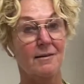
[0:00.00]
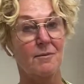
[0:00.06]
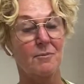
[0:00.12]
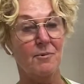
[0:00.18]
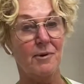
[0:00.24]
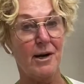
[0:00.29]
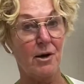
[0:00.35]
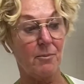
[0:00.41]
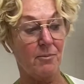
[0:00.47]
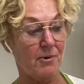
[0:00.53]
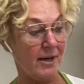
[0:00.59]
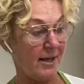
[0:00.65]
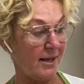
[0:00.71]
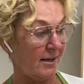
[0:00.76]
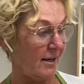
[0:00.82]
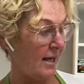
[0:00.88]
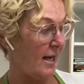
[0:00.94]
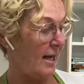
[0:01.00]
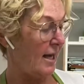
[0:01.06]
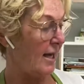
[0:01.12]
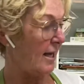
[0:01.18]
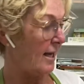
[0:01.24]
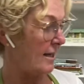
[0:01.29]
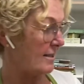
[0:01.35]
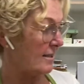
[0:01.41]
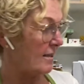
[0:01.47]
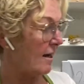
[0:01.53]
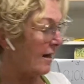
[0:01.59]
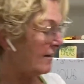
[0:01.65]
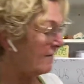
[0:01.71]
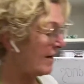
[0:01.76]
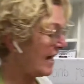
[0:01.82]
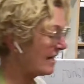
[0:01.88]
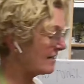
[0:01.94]
brown bread. It's kind of
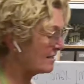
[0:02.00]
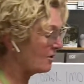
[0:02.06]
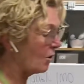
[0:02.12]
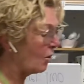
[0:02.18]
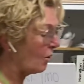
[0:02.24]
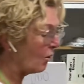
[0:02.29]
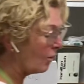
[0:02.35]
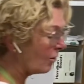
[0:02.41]
has the whole